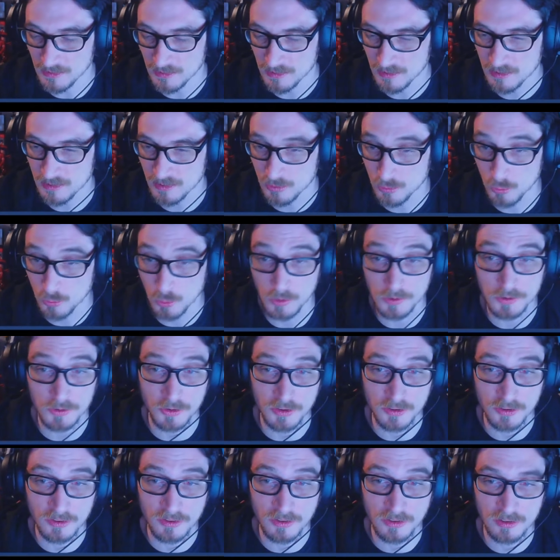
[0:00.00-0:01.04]

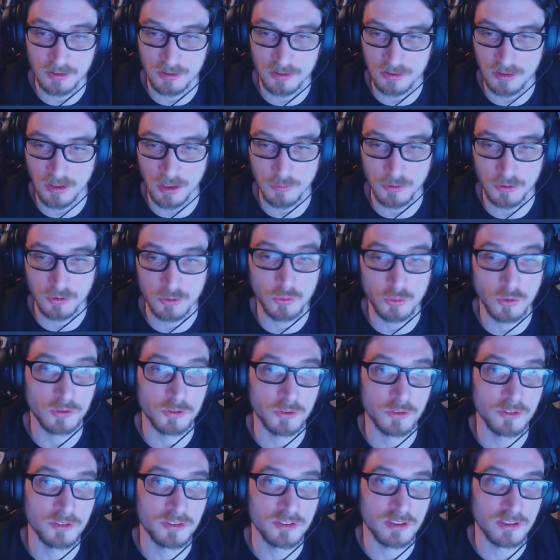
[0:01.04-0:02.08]
Squadrons. Star Wars
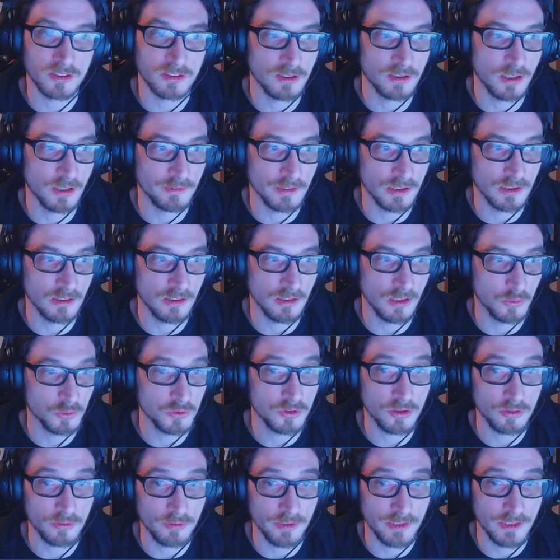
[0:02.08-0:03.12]
Squadrons is another
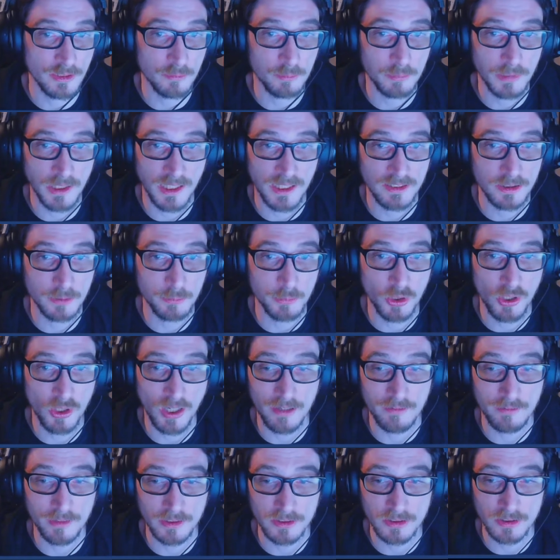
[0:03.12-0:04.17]
ultra rare platinum you
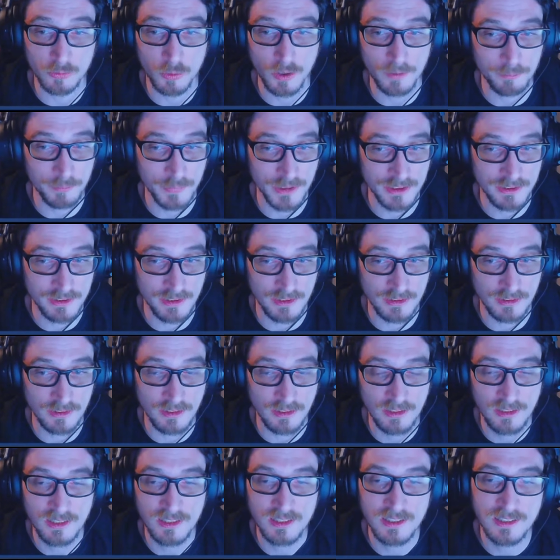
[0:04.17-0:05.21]
have under 1%.
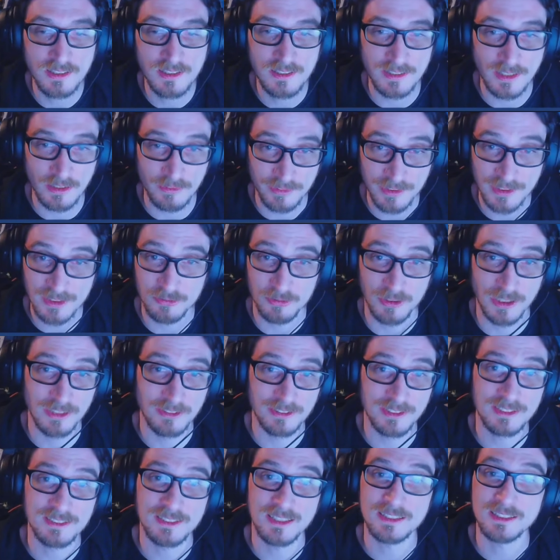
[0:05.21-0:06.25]
Now this
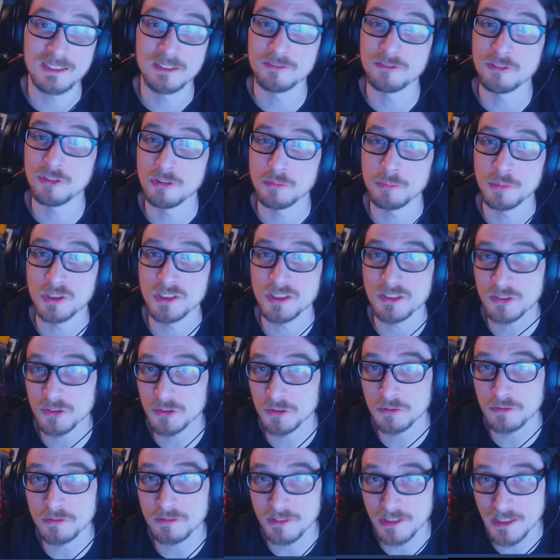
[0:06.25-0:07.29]
rarity is actually
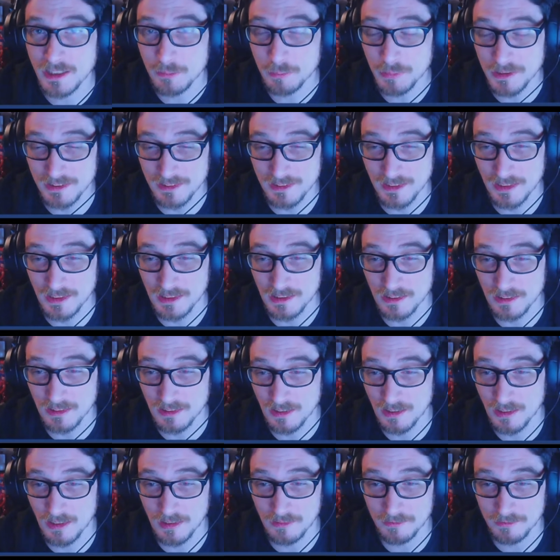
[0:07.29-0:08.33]

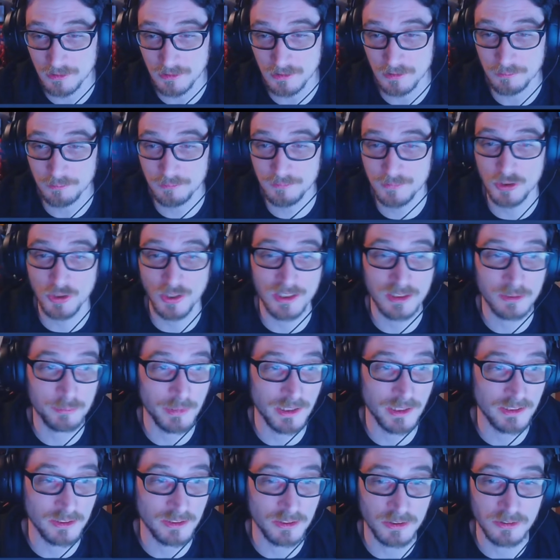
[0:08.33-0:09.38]
4.23% for Crash
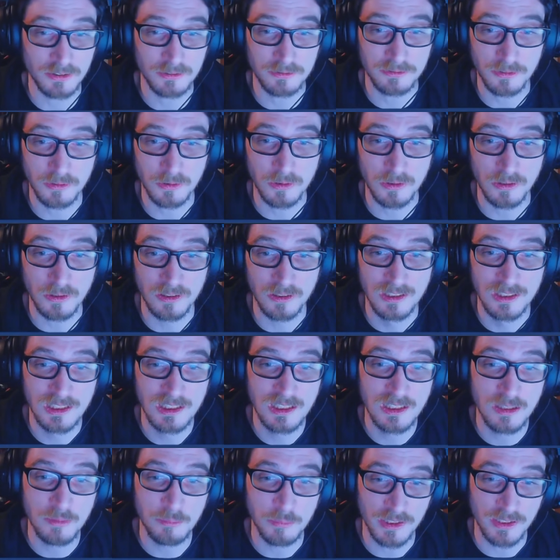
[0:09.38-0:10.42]
Bandicoot 4.
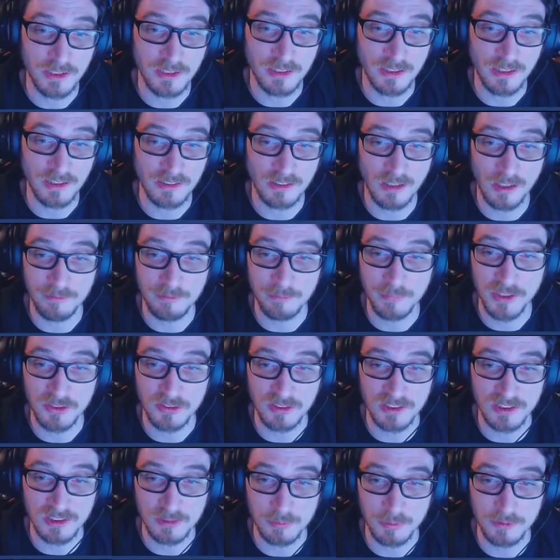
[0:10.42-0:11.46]
But you know, I've
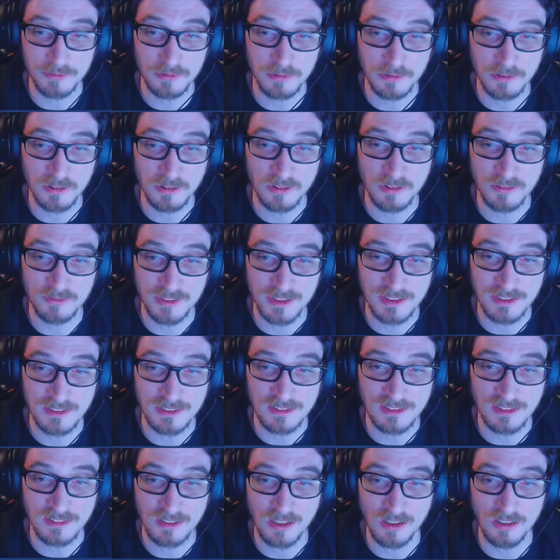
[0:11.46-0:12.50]
mentioned this before, this is
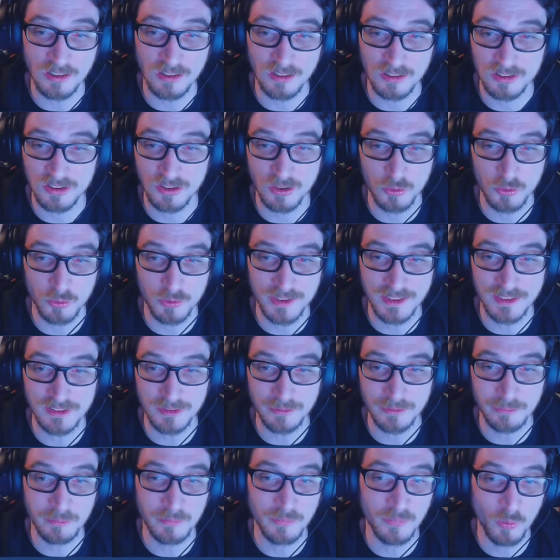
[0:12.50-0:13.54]
the Dark
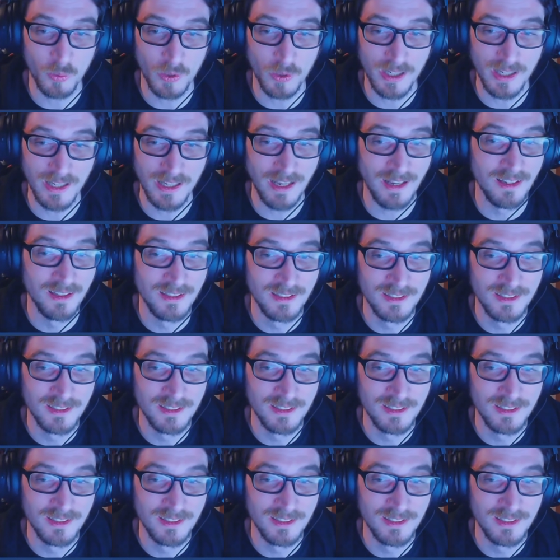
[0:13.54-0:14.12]
Soul-ism where